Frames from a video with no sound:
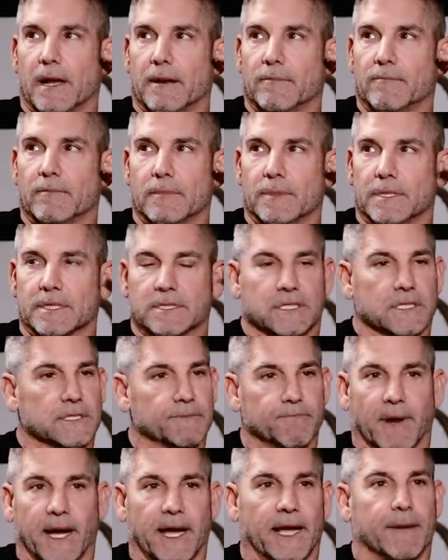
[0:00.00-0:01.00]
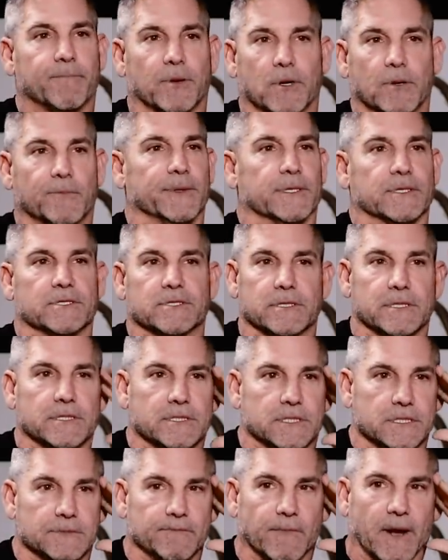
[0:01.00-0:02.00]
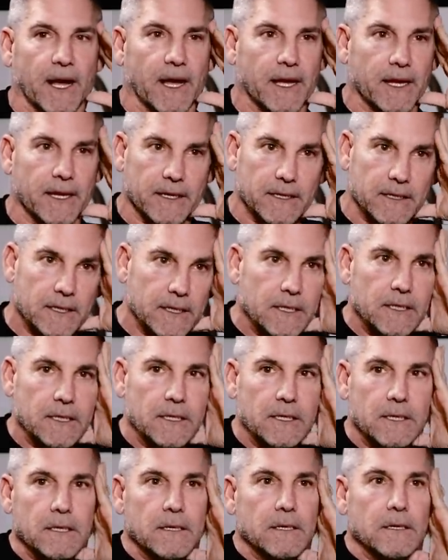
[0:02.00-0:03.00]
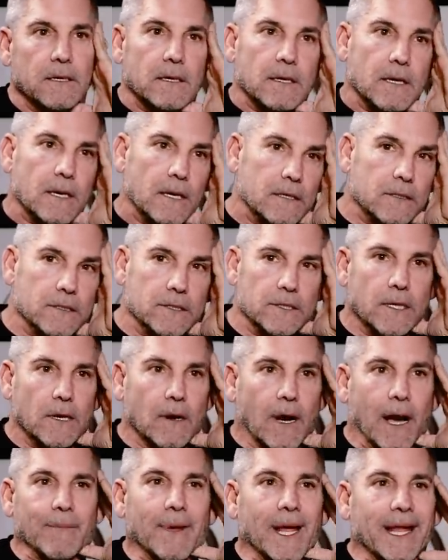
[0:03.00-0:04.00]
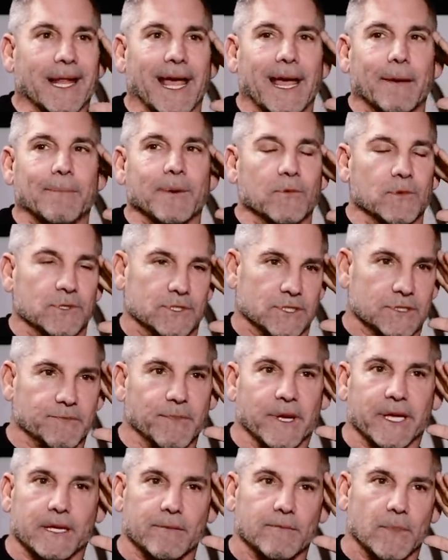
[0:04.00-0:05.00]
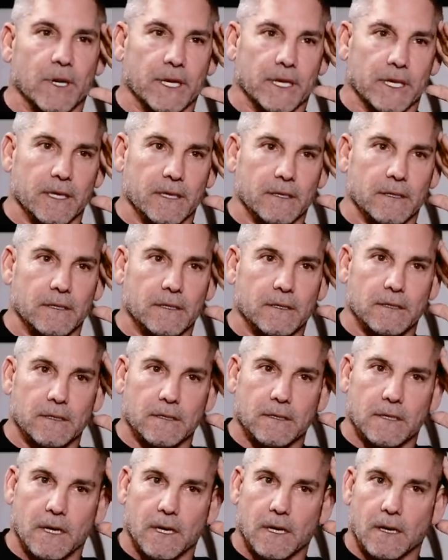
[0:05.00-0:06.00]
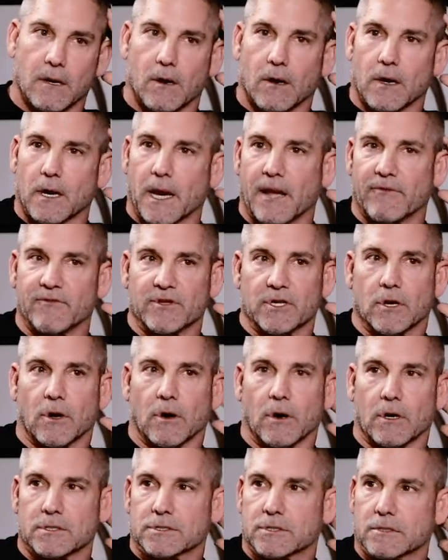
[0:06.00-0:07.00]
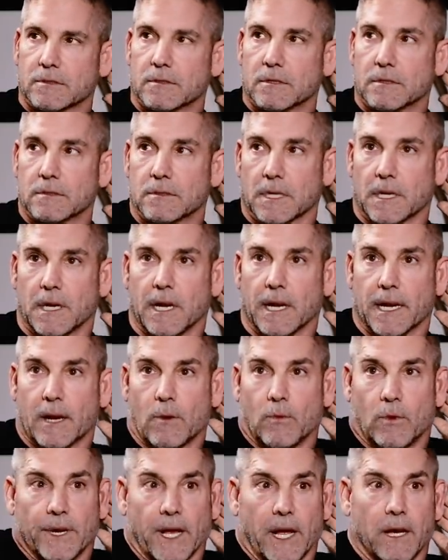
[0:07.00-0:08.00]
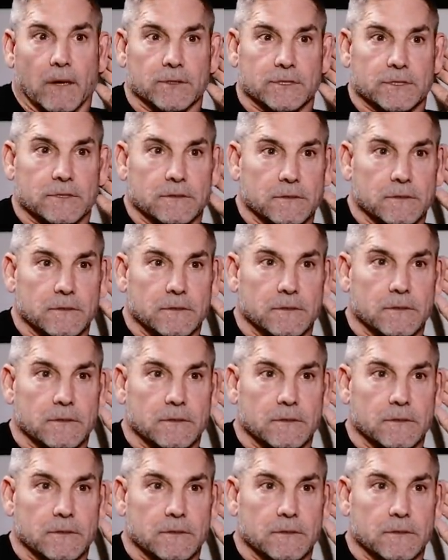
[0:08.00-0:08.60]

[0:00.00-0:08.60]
I'm. This is my purpose. This is my you know, I'm not happy with just making money mm-hmm. uh, or having cars or look. I got one house.